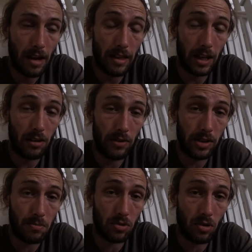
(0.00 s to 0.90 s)
Thank you for
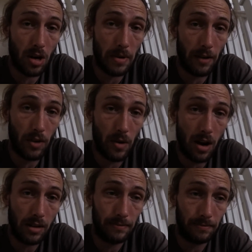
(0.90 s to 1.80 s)
subscribing if you
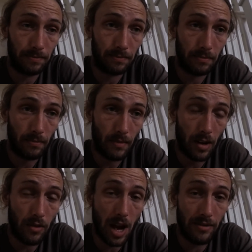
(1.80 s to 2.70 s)
are.
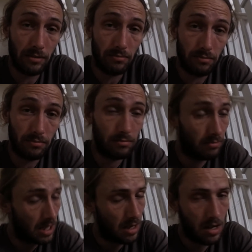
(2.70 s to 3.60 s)
If you haven't,
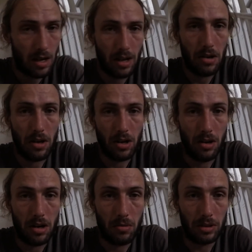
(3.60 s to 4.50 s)
you
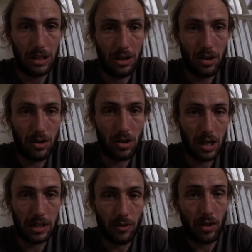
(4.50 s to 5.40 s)
know what to do,
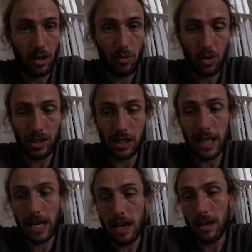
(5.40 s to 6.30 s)
guys, if you like what you
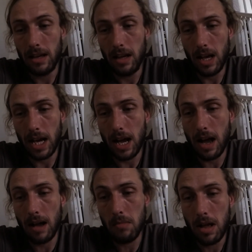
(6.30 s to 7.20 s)
see.
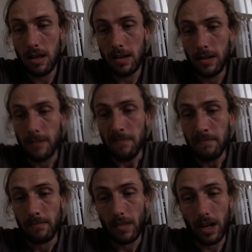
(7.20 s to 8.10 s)
And
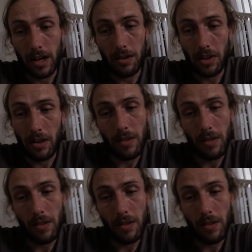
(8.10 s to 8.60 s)
other than